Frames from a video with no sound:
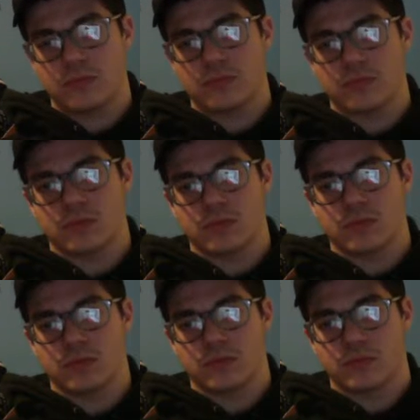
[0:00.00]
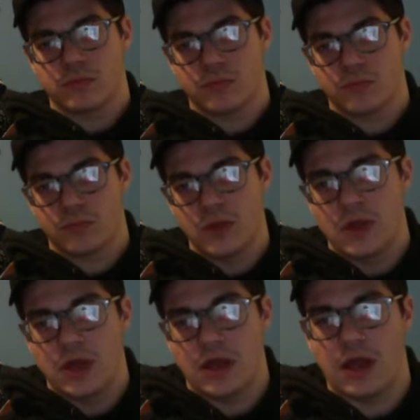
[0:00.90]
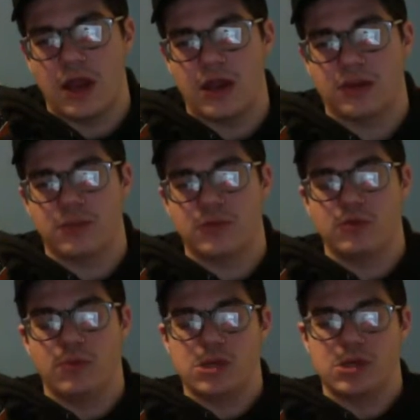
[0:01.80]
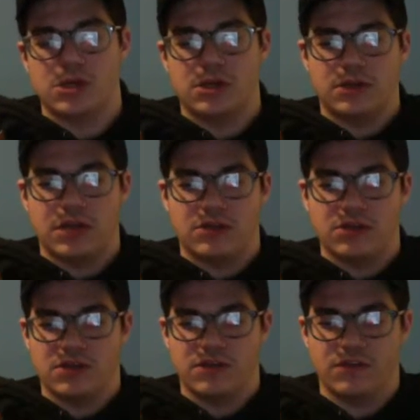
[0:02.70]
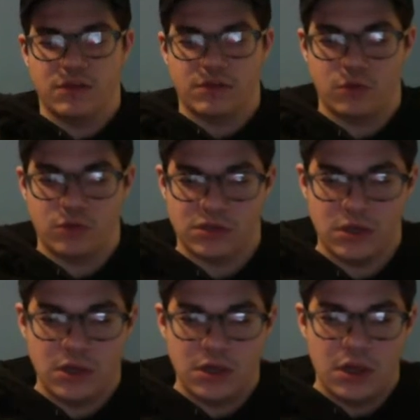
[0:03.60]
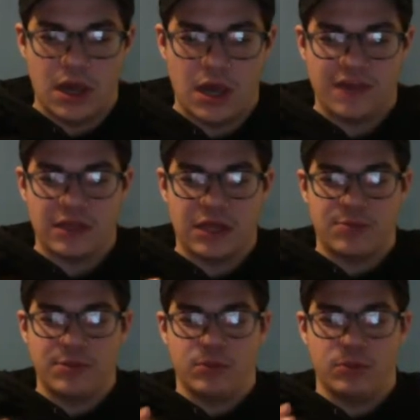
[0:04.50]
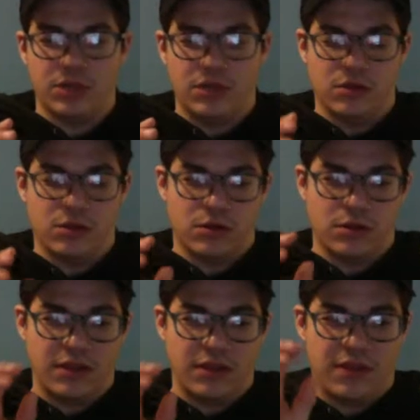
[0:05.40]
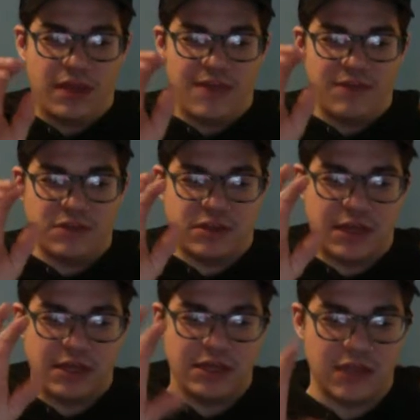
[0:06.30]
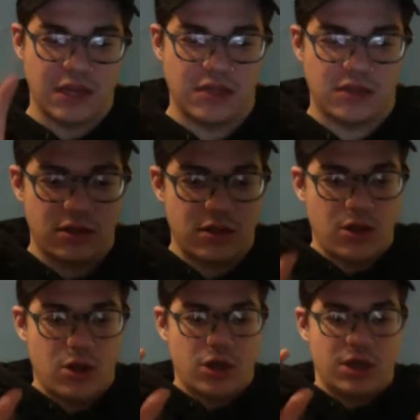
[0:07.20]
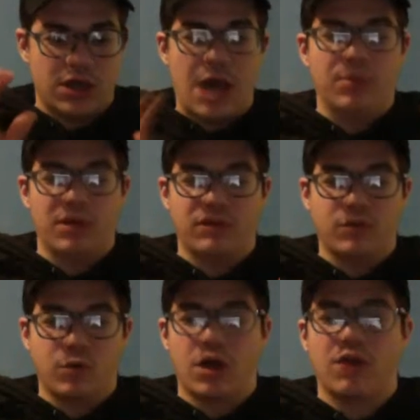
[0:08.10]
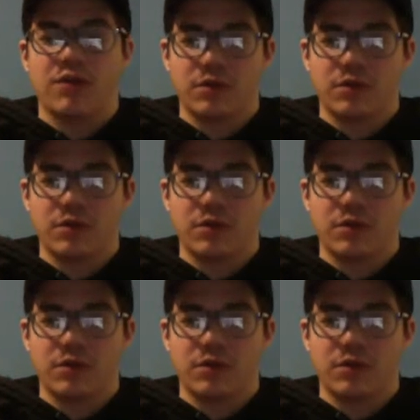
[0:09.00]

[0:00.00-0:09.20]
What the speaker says: Mm-hmm. And something you mentioned that I was thinking of today too is I think a lot of people either they have this idea that it's comp lifts or nothing,